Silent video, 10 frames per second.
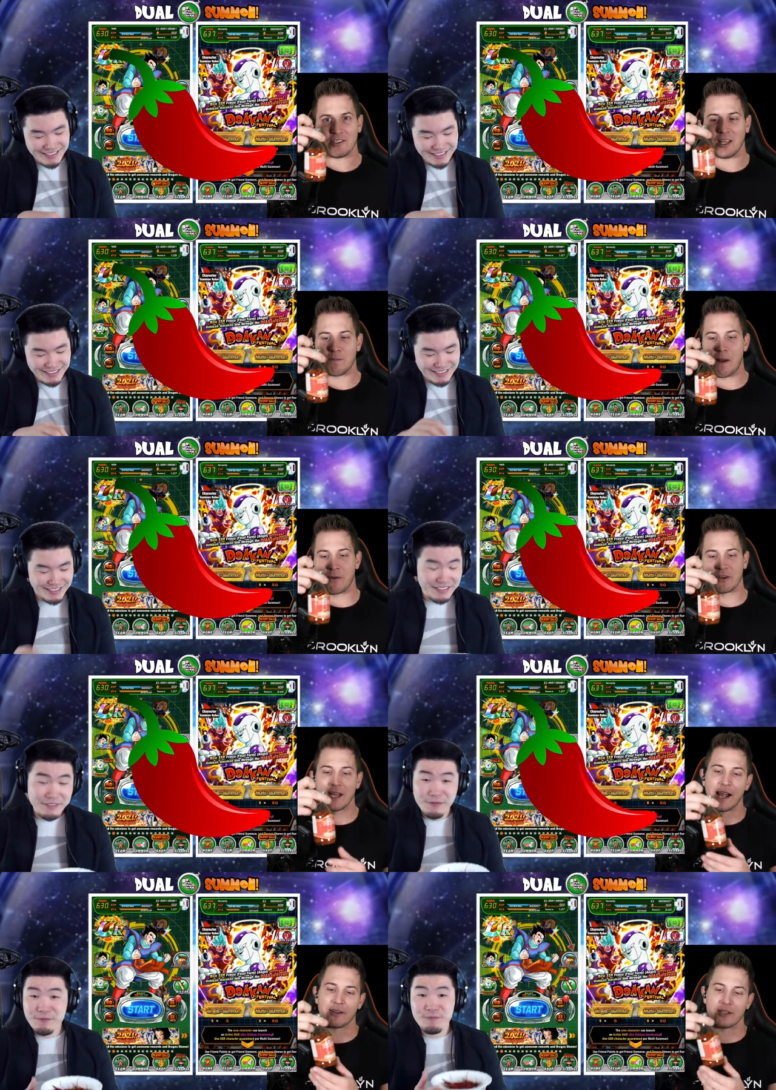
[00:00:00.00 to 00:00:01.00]
Speaker 1: chili peppers,
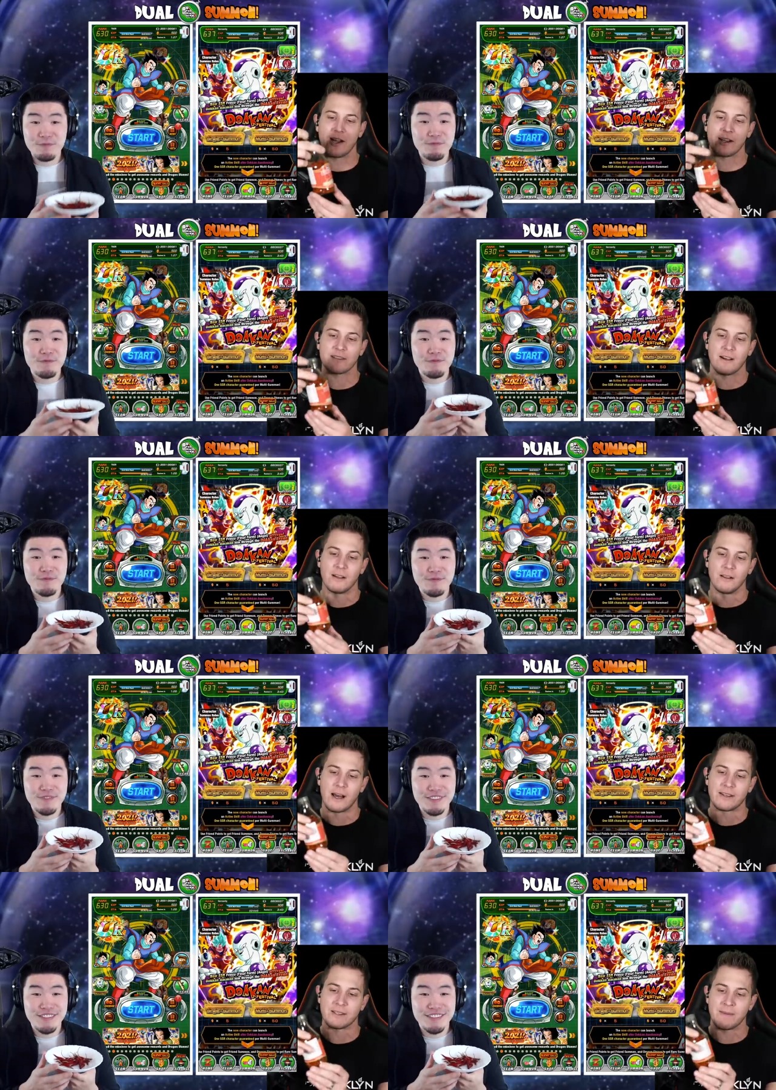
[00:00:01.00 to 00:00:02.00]
Tiger talks a
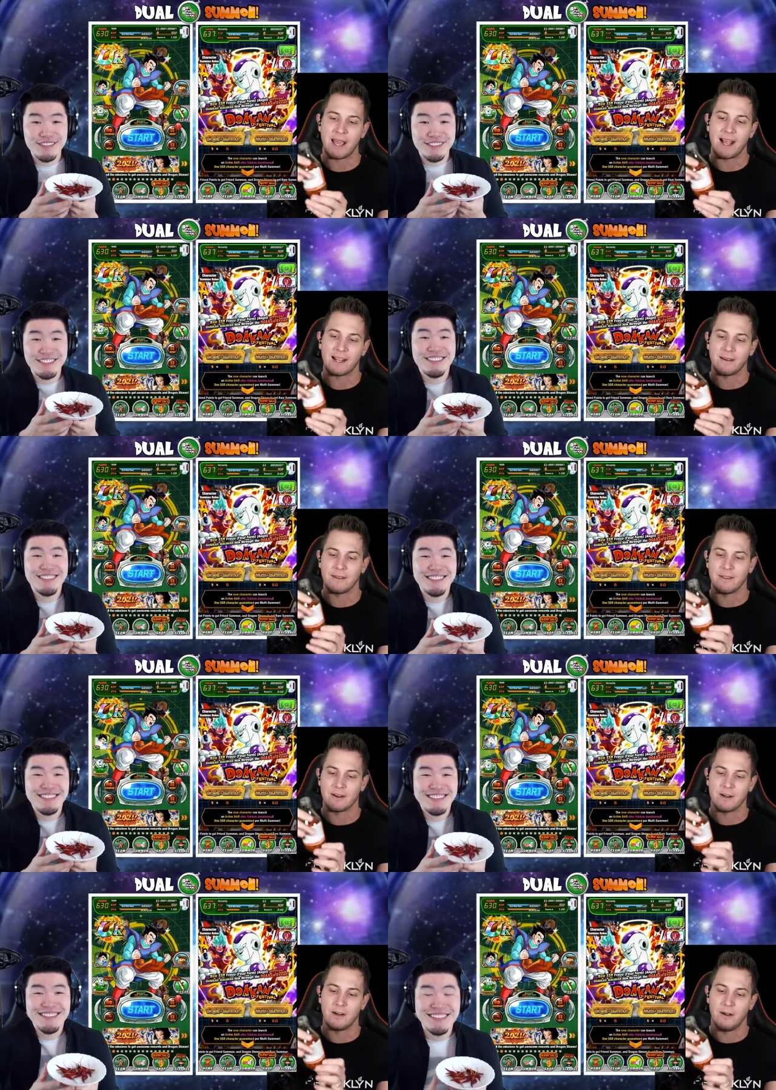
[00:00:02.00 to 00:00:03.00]
lot of smack.
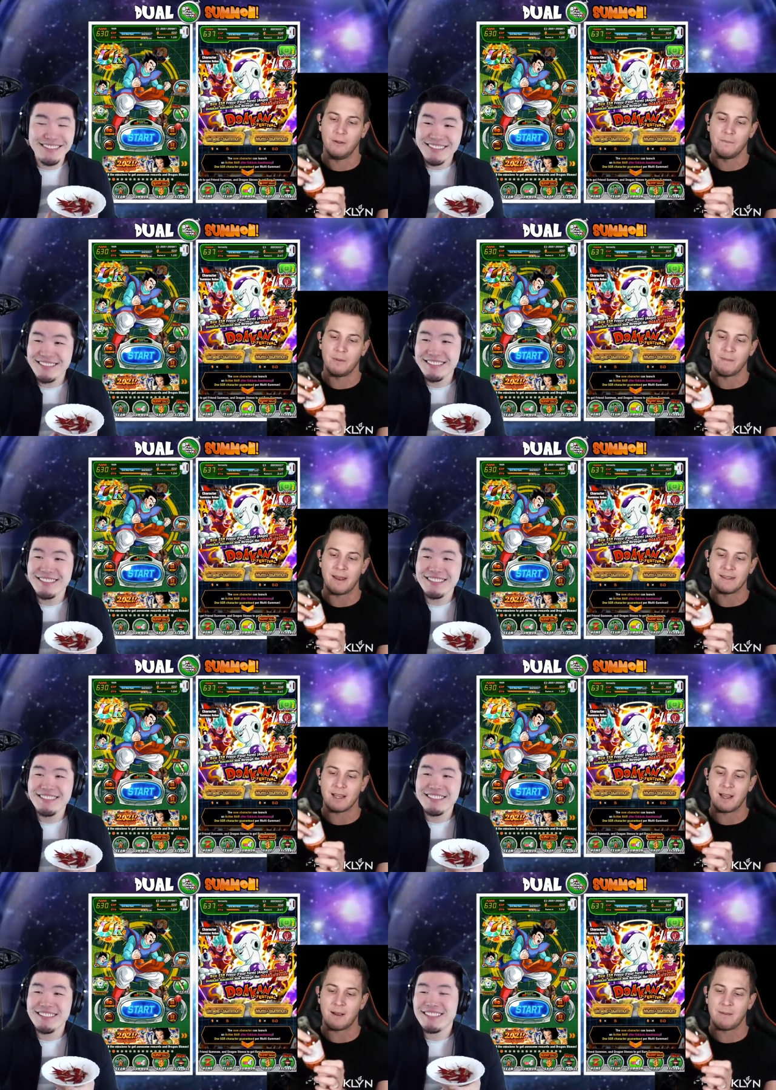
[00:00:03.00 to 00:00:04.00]
They're called
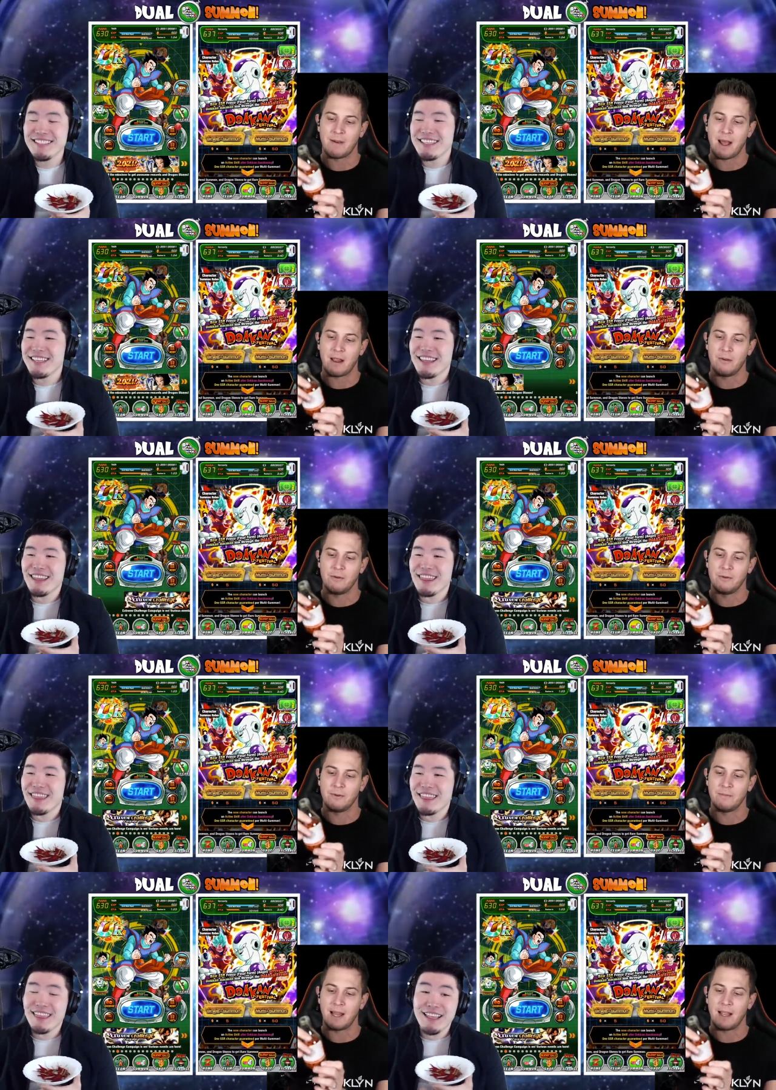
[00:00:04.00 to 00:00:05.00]
pimenta malu
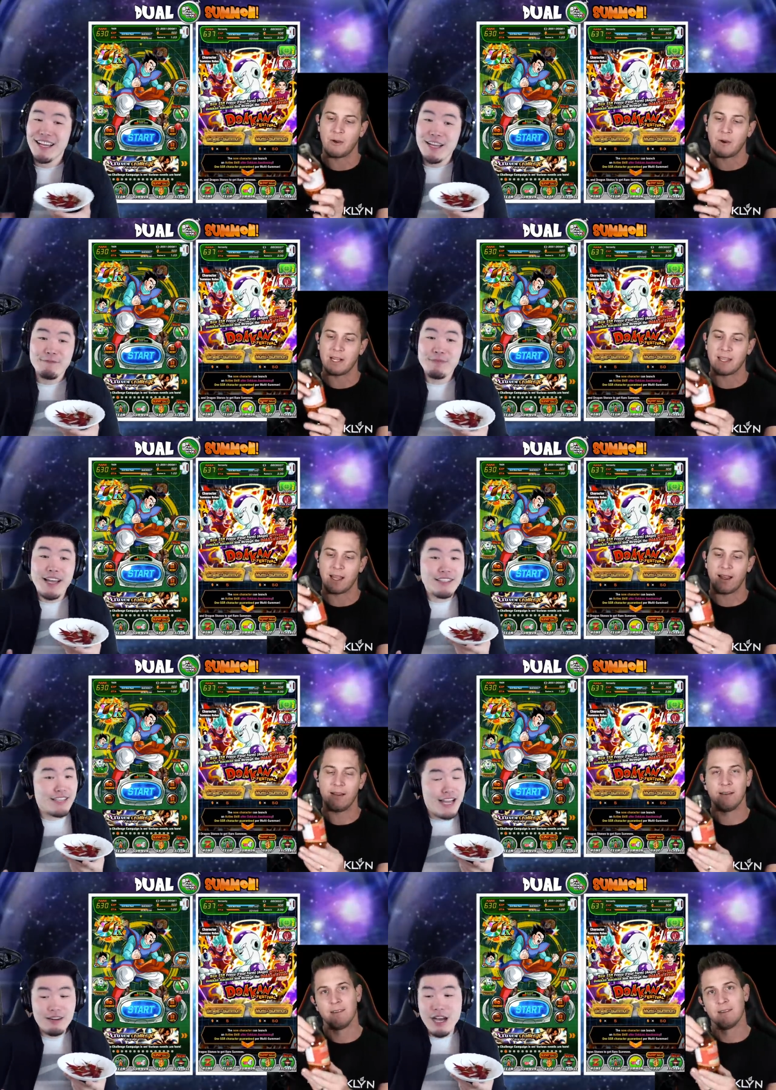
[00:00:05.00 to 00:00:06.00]
malagureta.
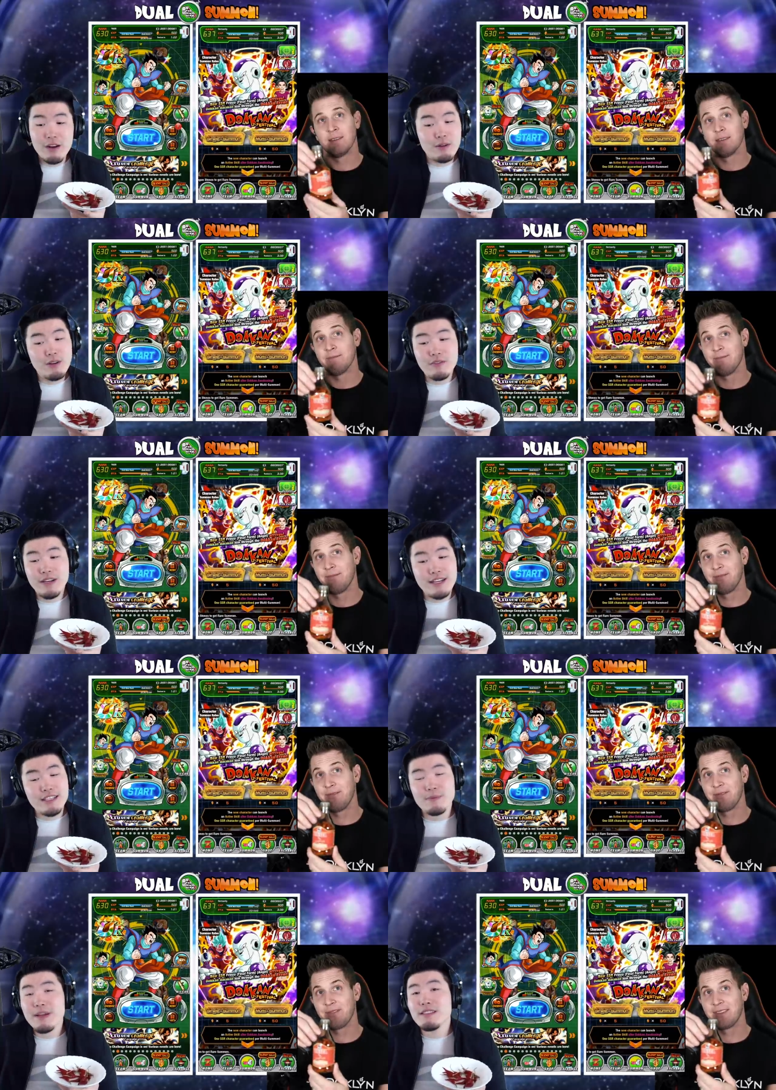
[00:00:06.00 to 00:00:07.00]
I,
Speaker 2: I, I, don't know if they're actually
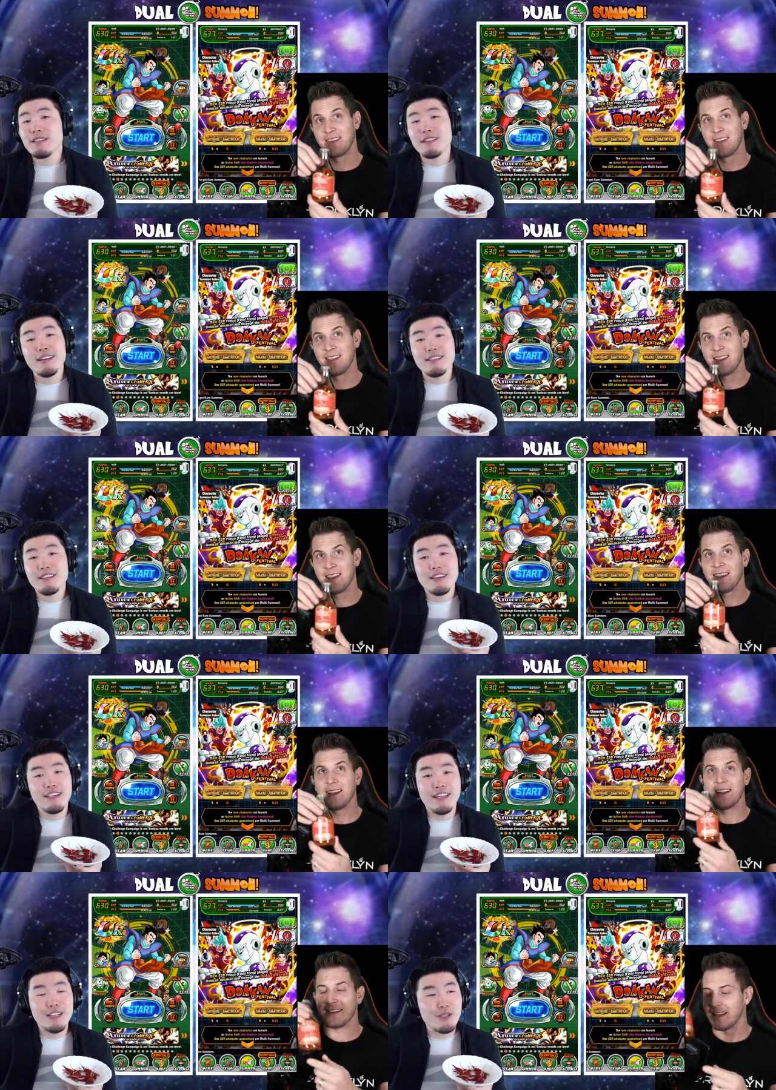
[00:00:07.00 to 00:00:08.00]
spicy. That's the thing.
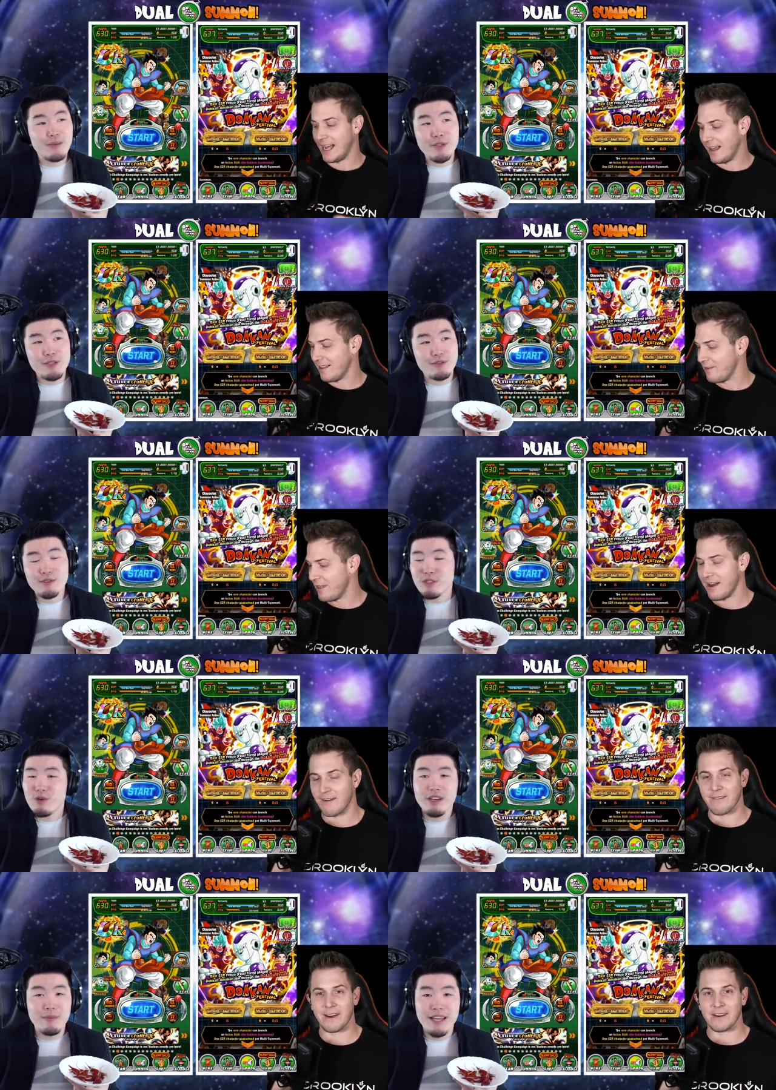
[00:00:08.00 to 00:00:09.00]
Like you could yeah, be
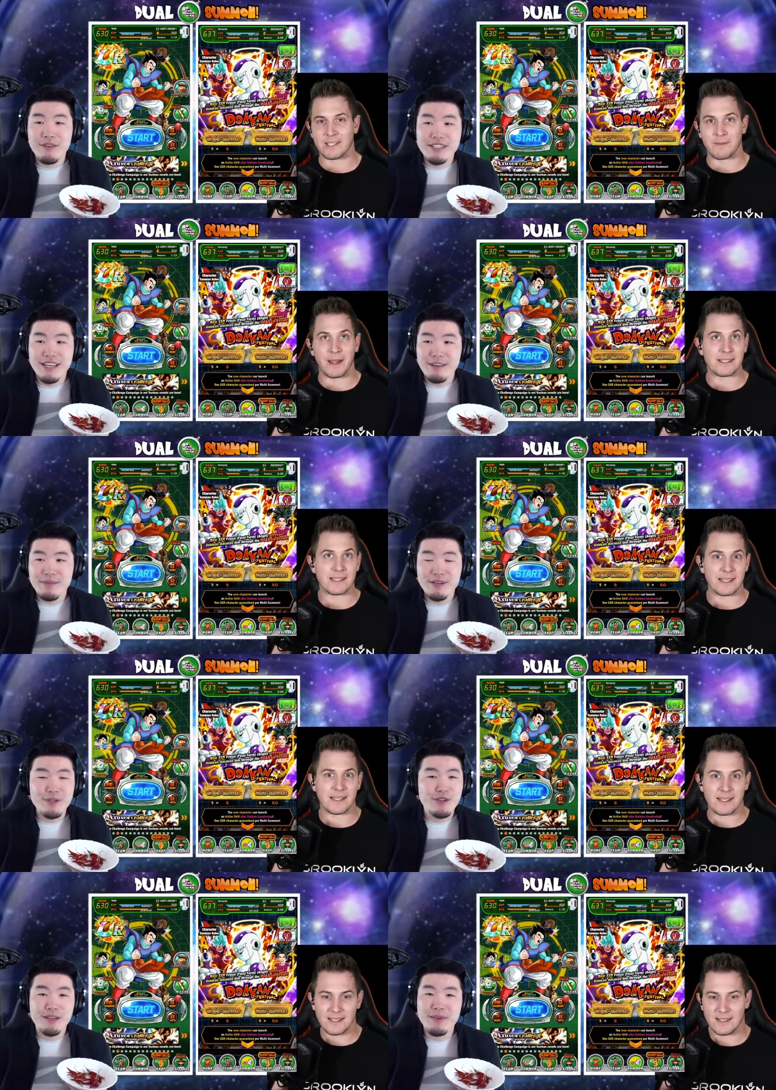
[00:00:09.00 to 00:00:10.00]
tricking me every time. You could be
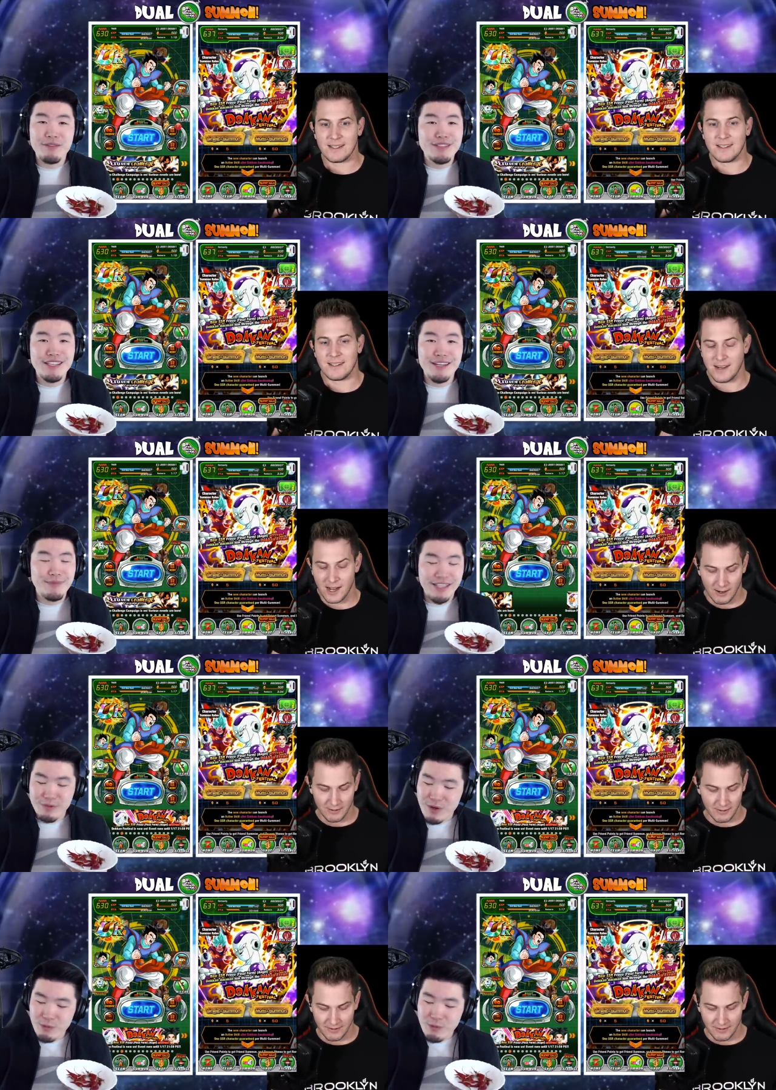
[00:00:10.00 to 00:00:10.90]
tricking me every time. No, like,